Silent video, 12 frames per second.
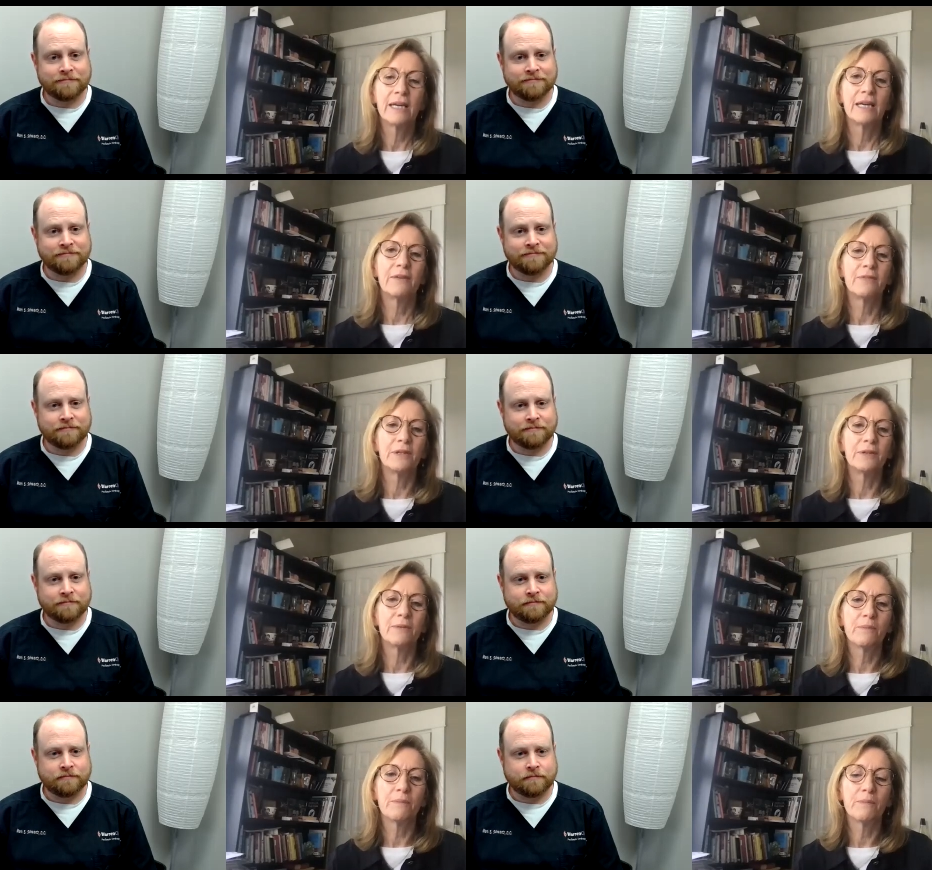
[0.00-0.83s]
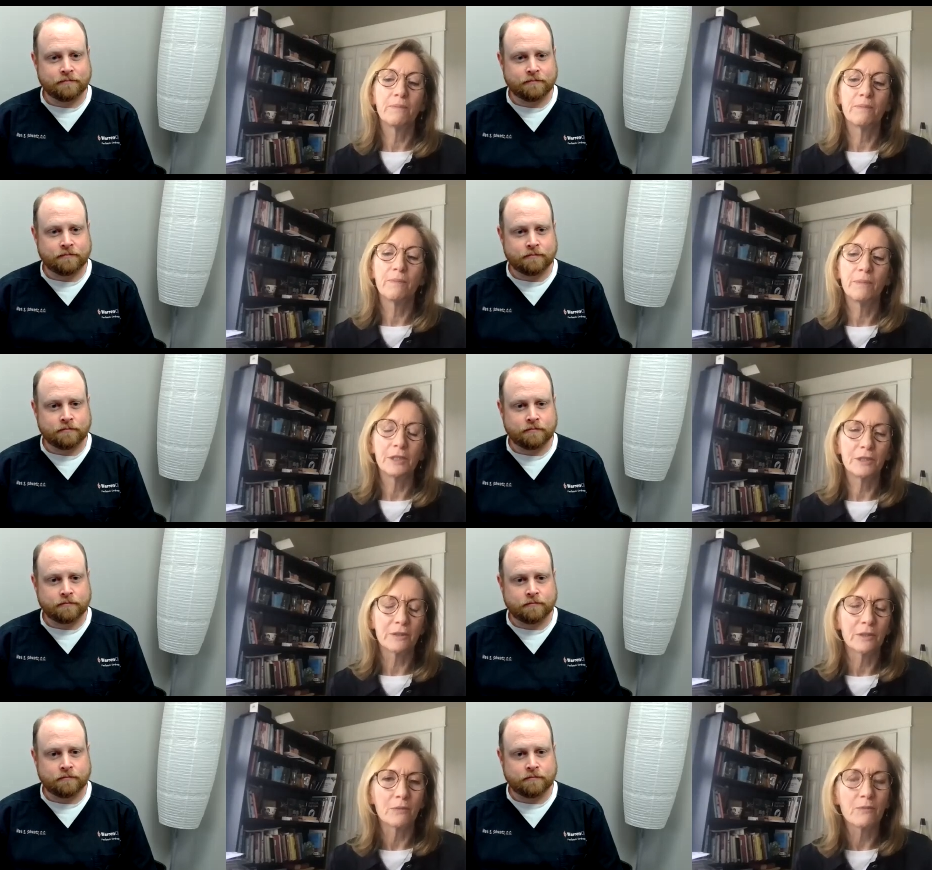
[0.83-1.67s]
Speaker 1: If you be
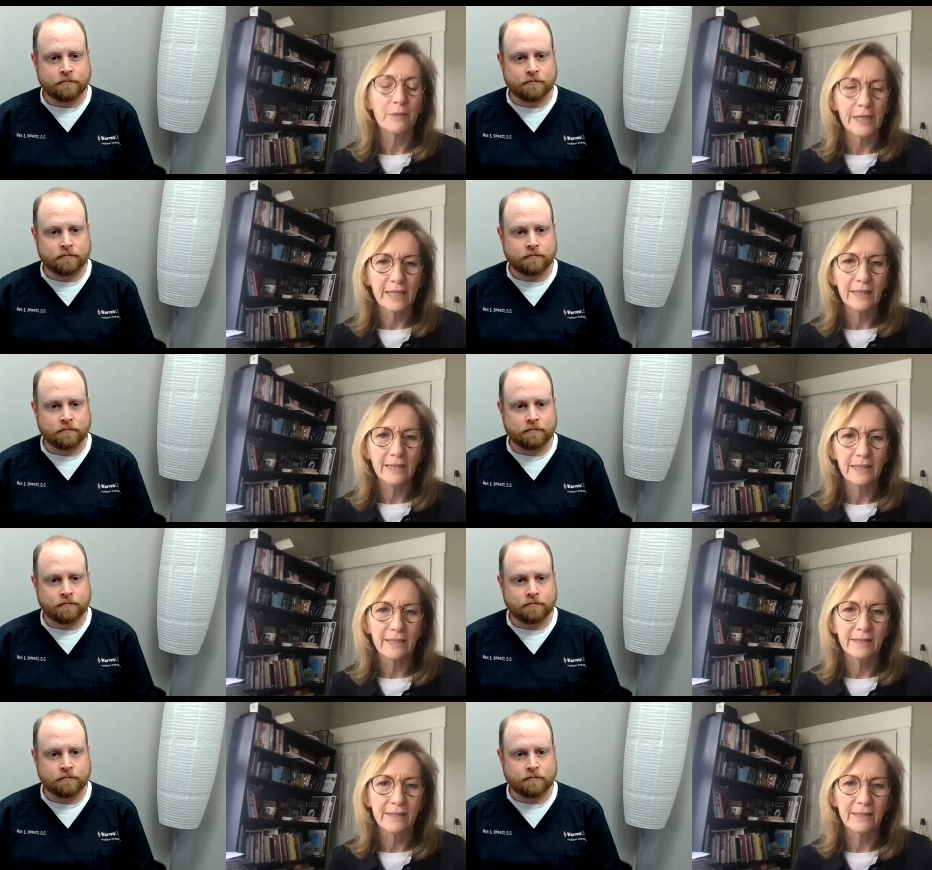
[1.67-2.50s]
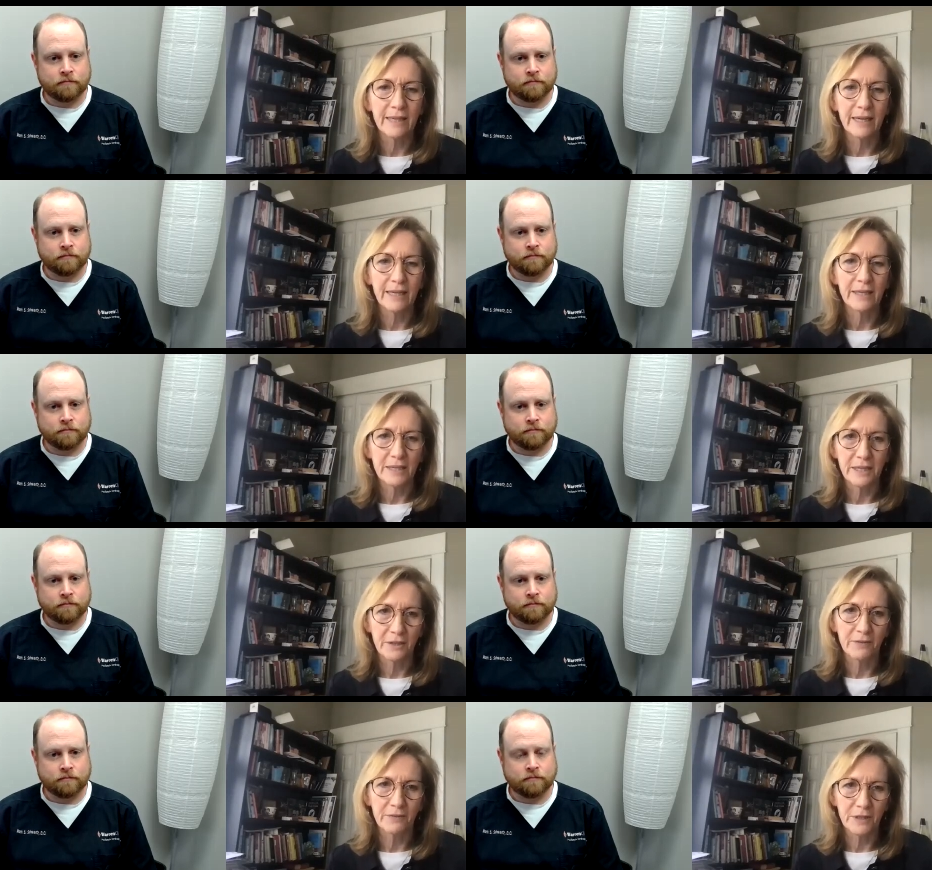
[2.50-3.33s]
sure to read this uh,
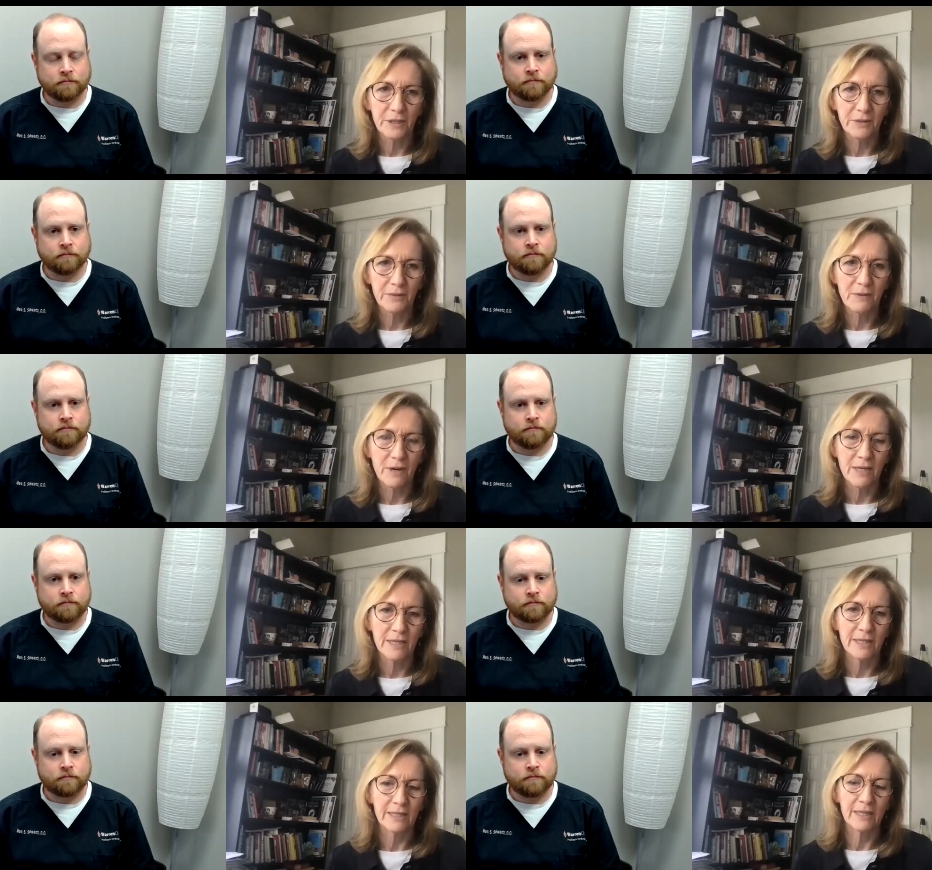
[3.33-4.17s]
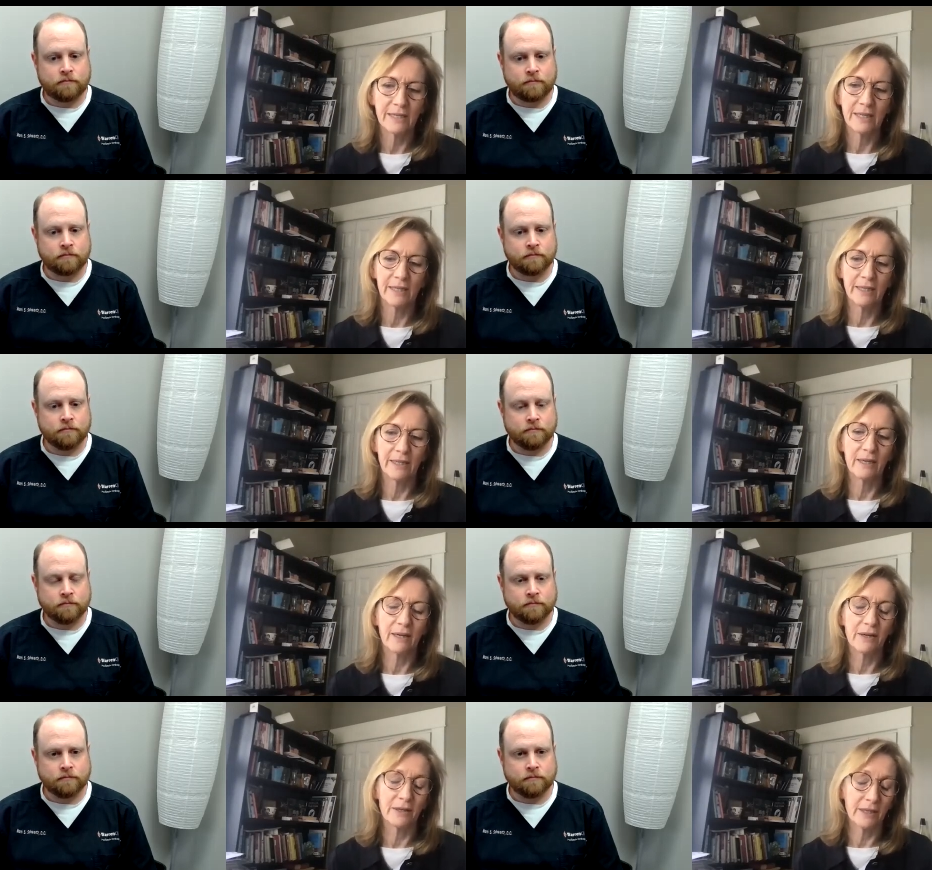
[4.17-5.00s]
interview on, uh,
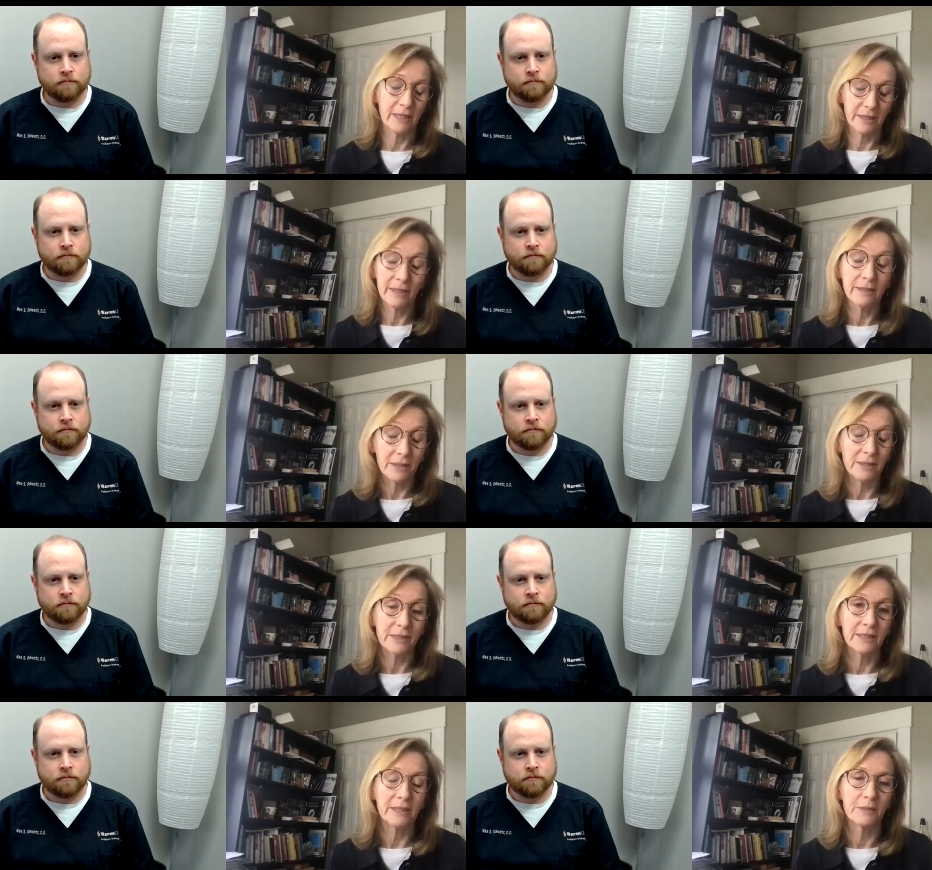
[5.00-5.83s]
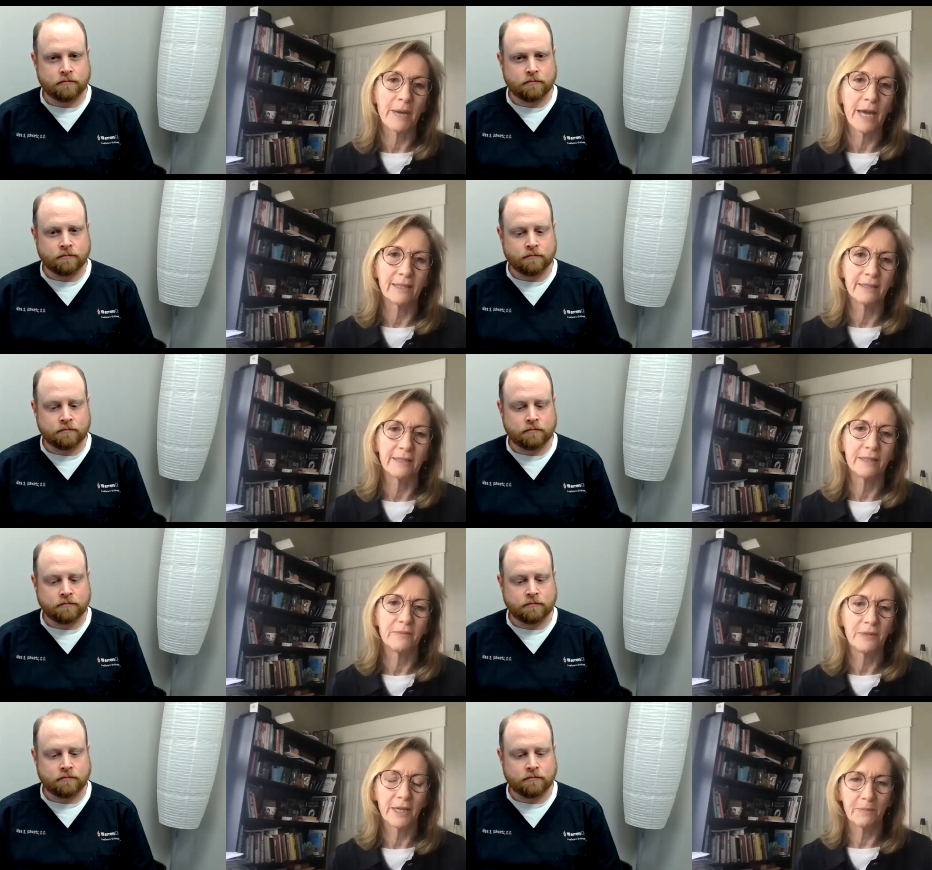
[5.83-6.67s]
on in the Tulsa Kids
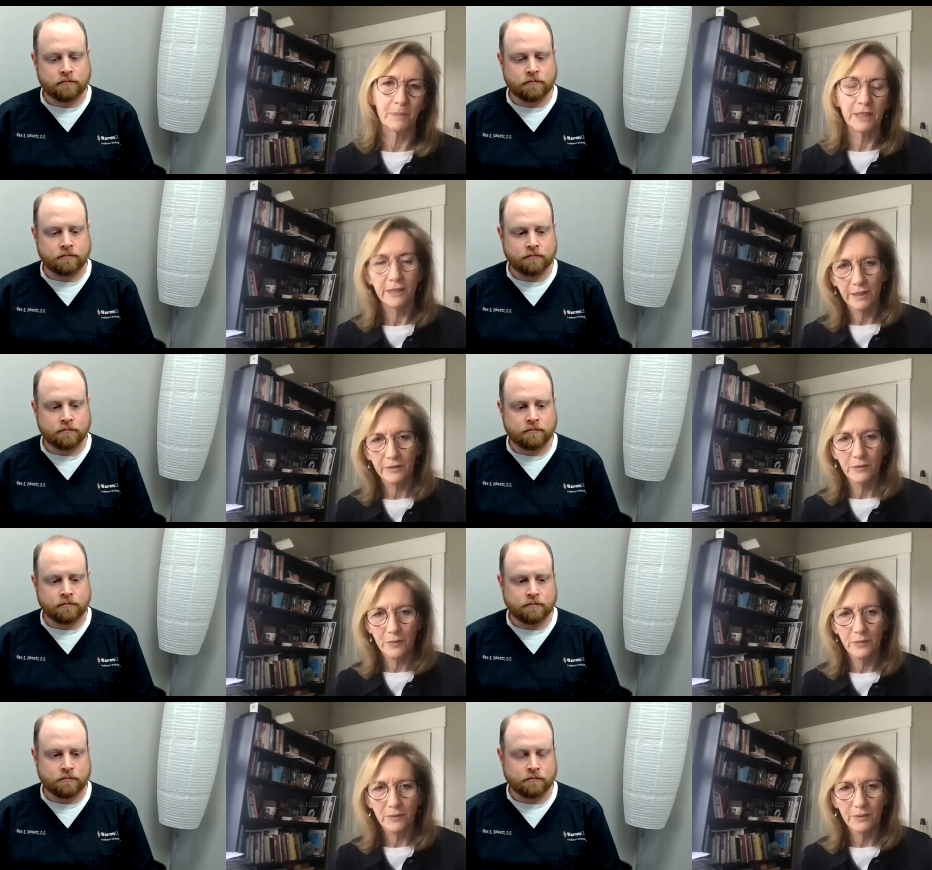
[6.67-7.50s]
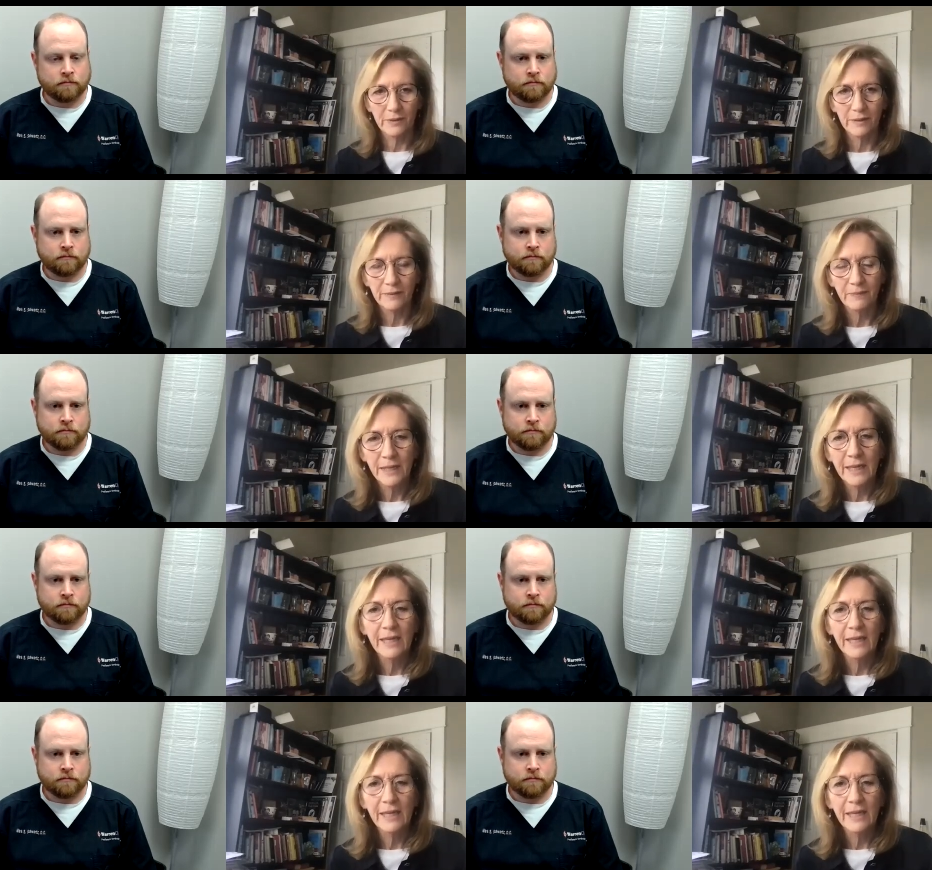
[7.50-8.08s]
magazine, we have PJ's Corner,